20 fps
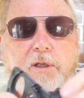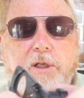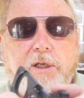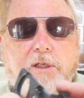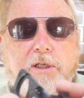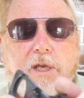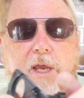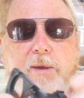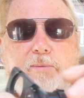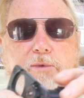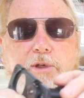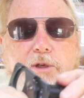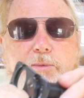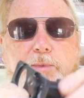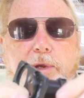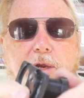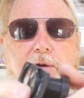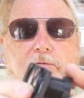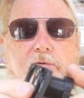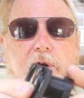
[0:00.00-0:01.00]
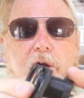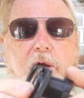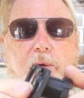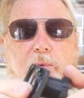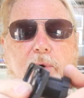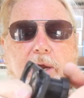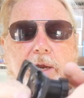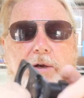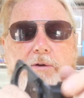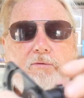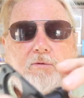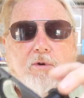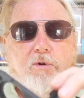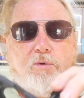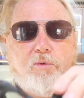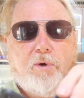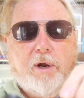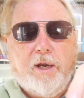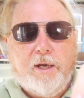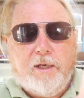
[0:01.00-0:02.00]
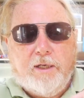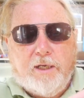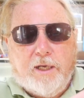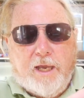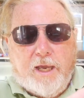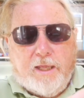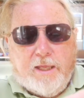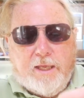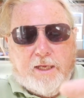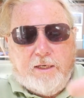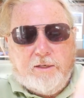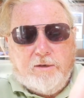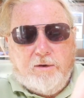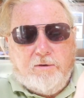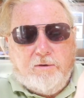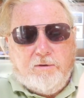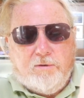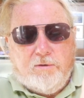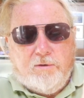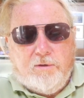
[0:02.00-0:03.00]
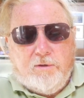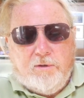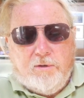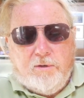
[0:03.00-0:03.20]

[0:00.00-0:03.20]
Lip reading: seems to be a right way and a wrong way to get these on.